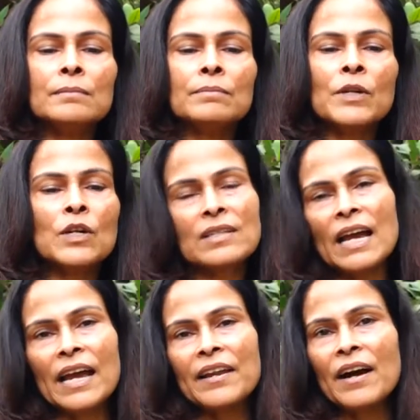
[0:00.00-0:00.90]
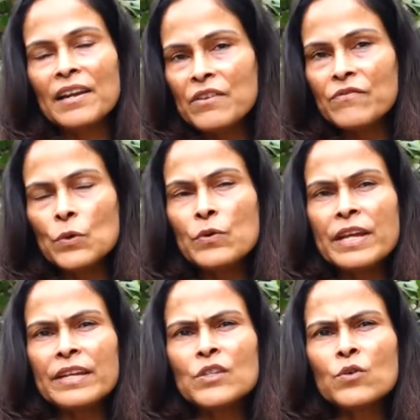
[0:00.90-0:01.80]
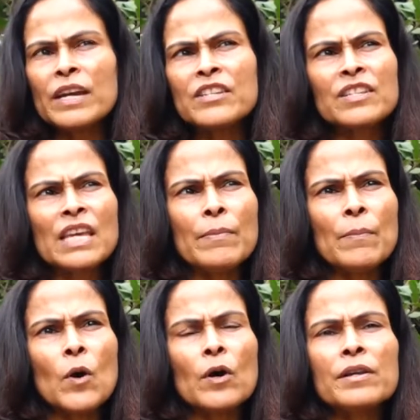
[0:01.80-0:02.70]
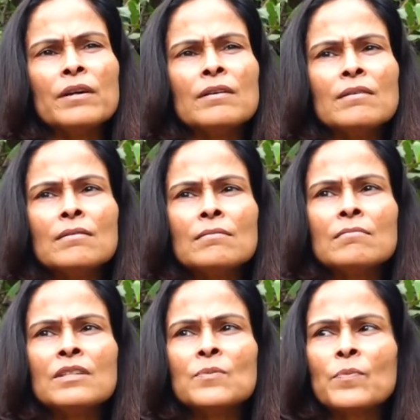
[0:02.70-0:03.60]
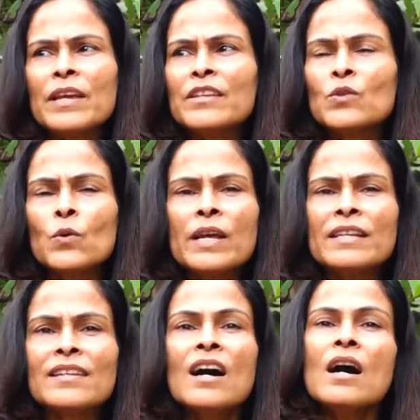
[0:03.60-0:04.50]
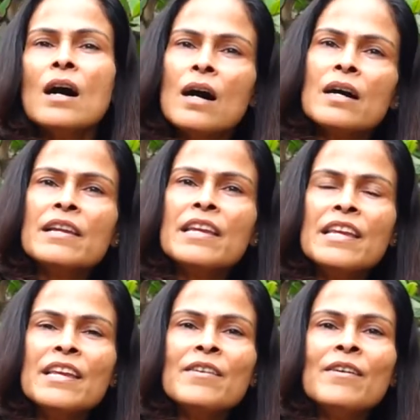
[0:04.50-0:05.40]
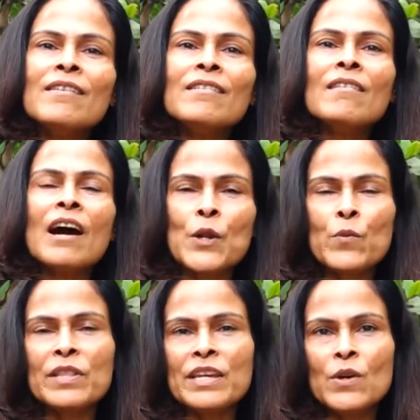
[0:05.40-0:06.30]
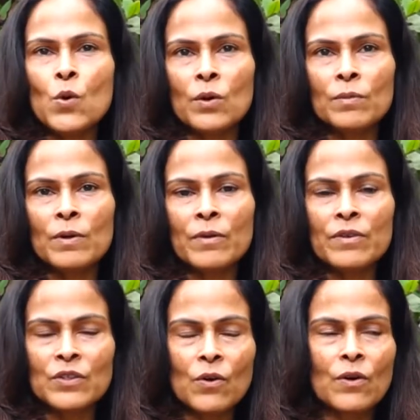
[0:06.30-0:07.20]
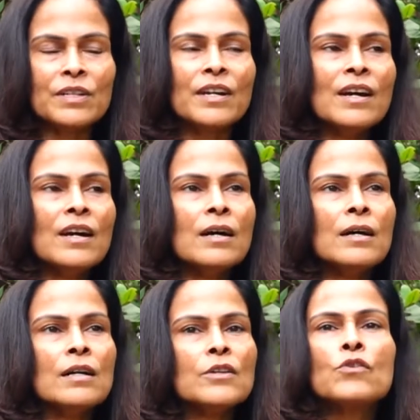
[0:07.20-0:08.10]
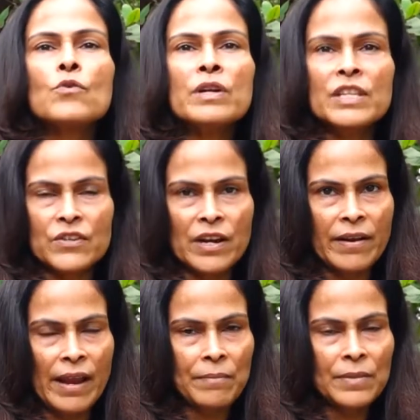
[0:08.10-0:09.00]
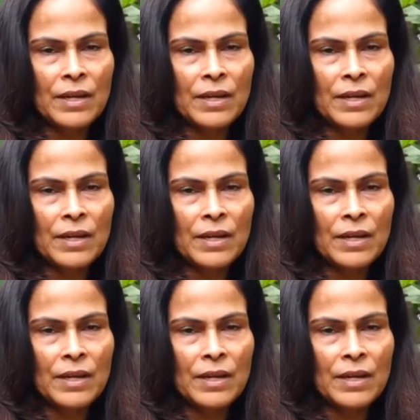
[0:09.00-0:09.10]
because I had hardly few days. So I just came upon this place known as Agni Ayurvedic Resort through Instagram.